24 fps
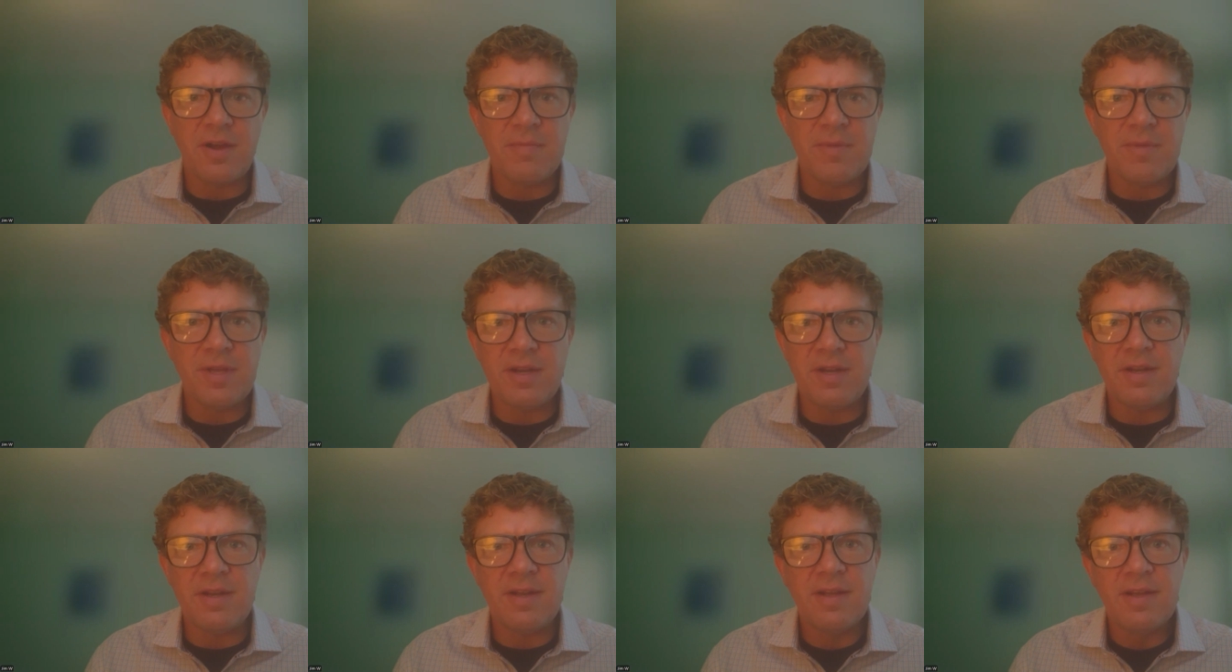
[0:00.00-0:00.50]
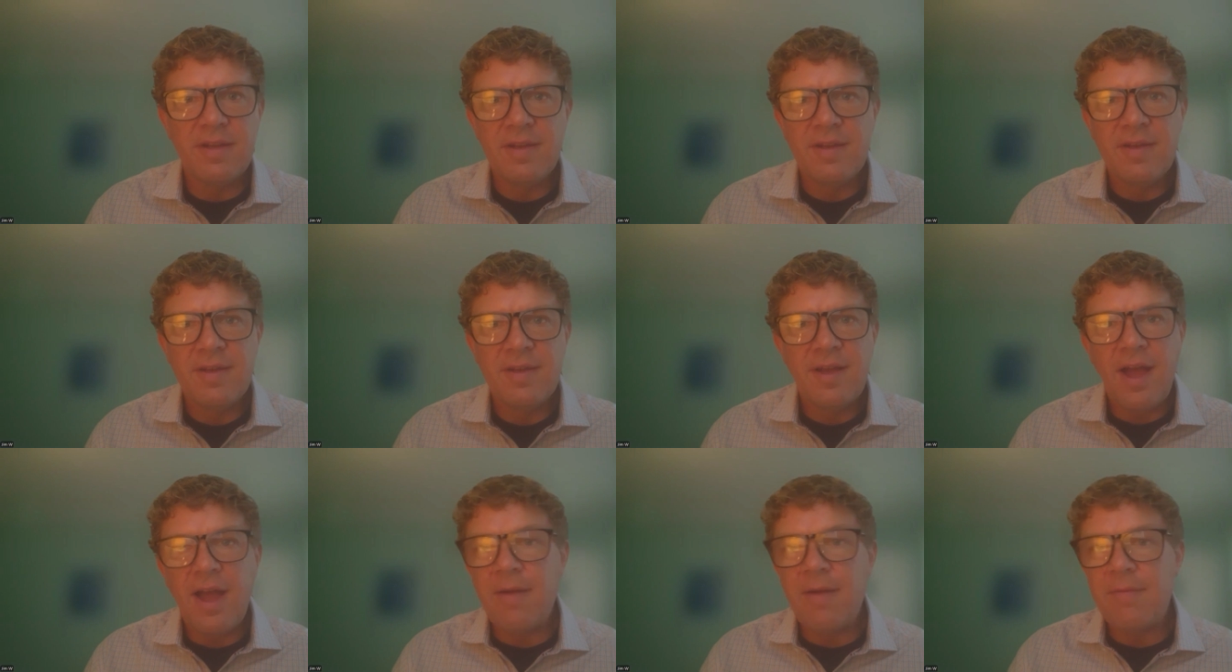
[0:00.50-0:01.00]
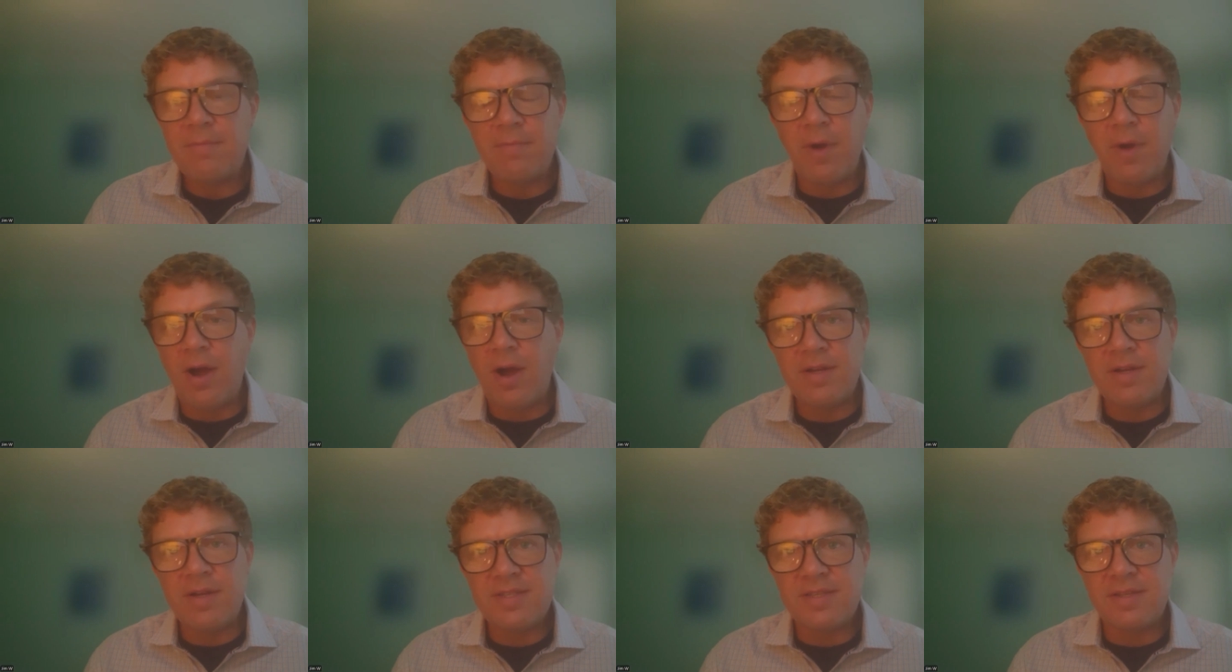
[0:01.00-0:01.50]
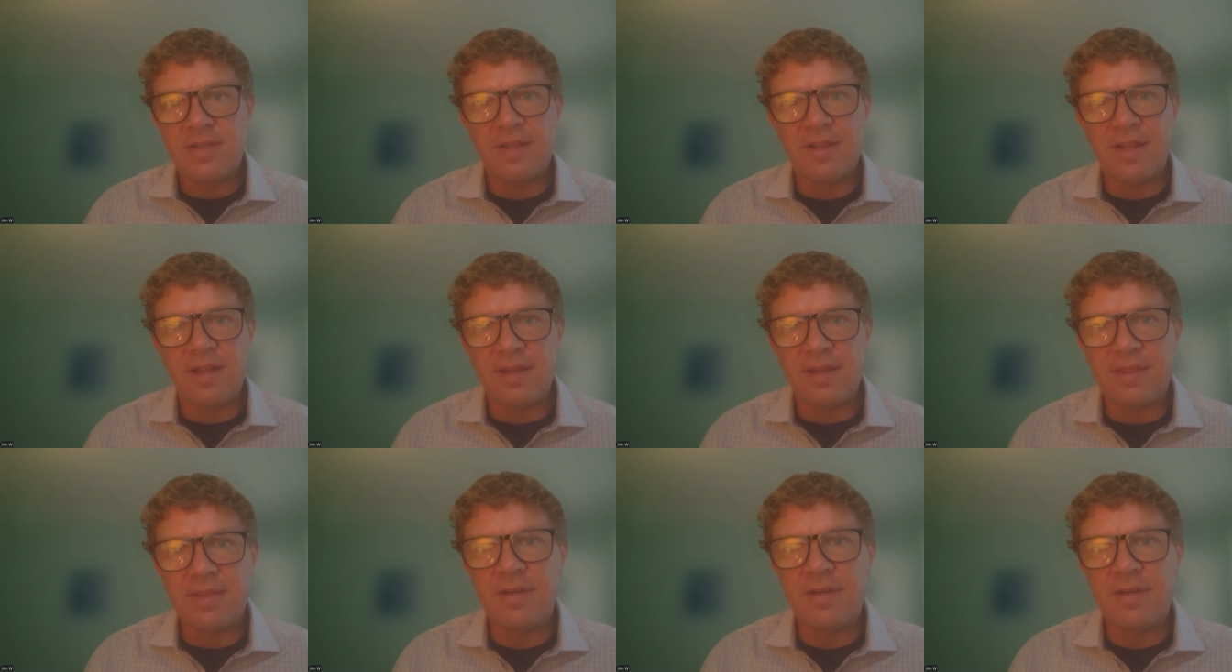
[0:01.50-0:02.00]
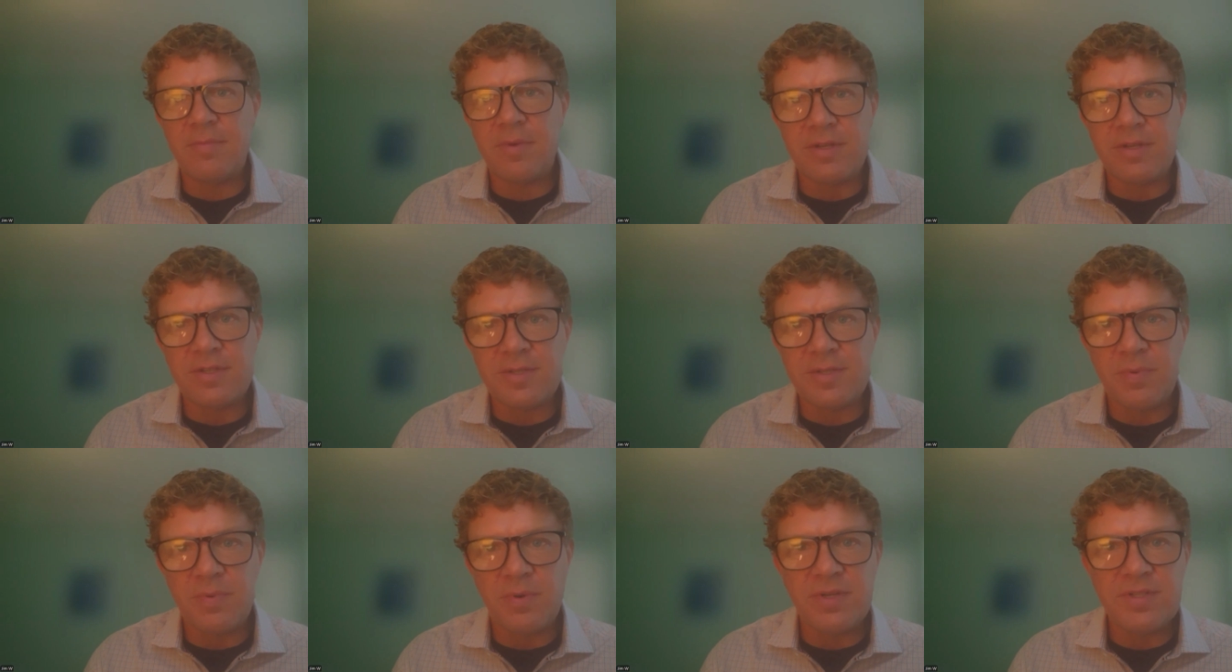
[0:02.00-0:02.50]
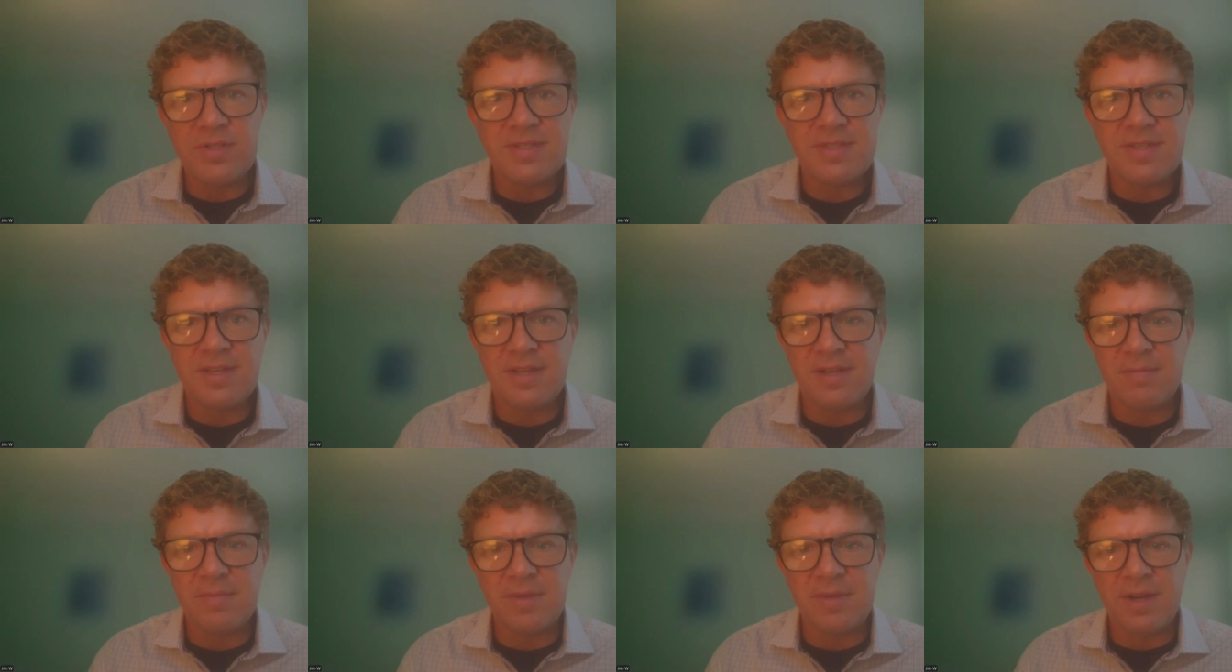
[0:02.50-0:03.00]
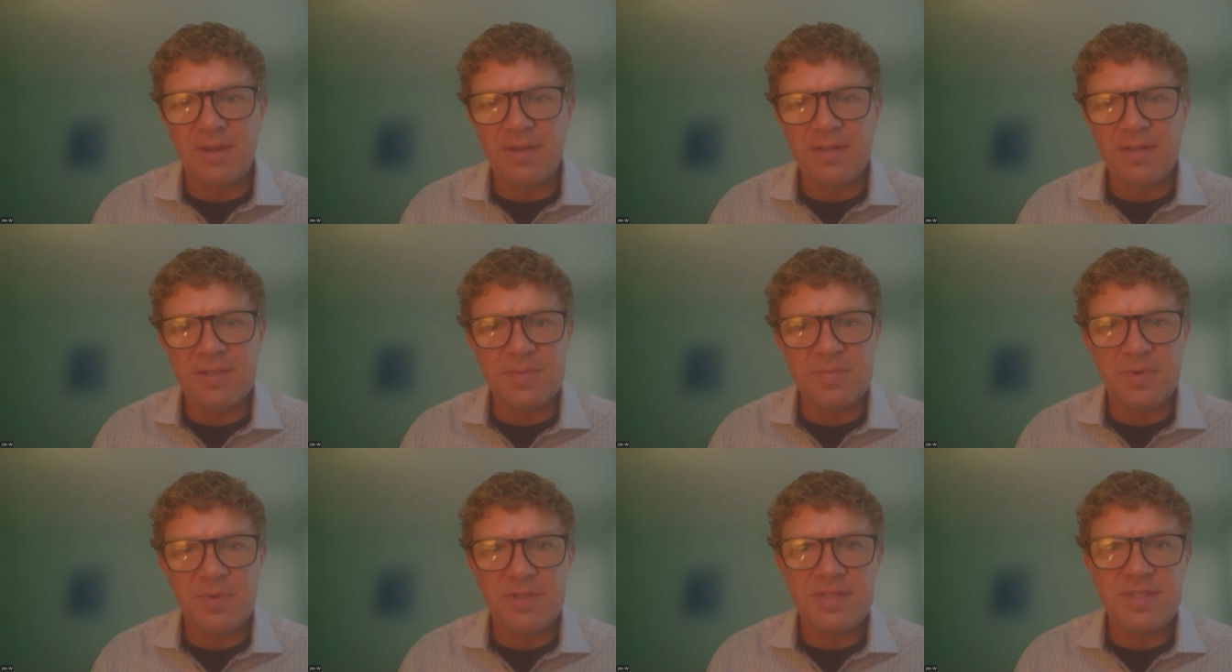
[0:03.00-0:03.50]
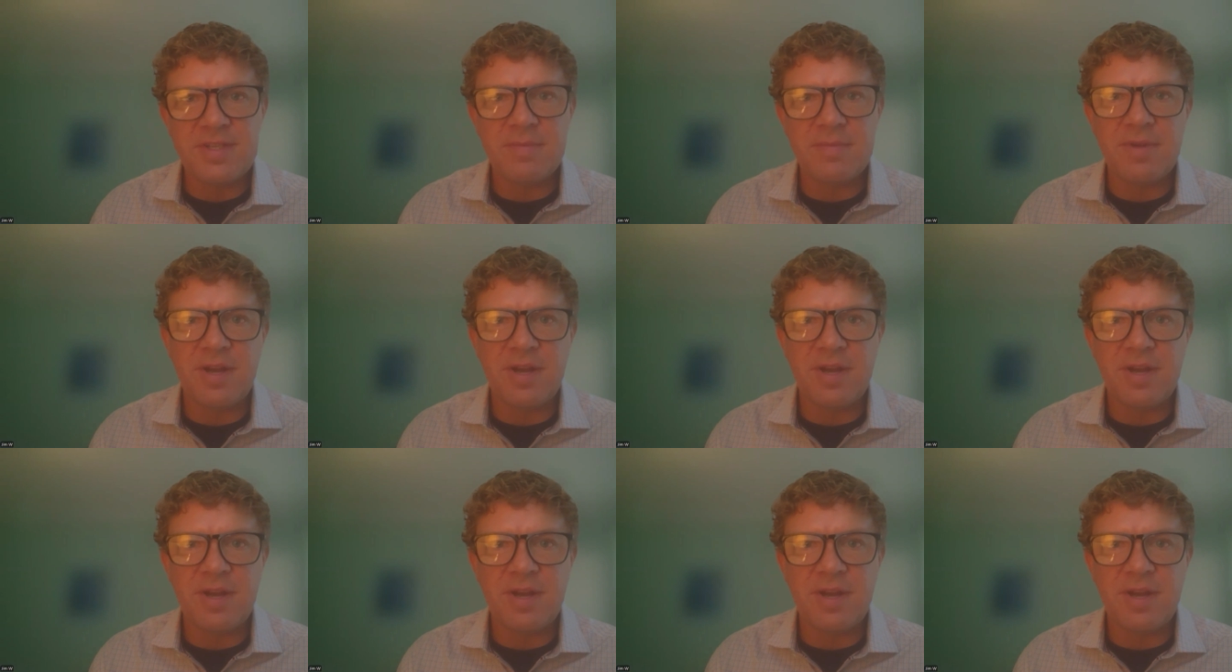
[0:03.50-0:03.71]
I mean, I honestly like think about a sports team, a sports team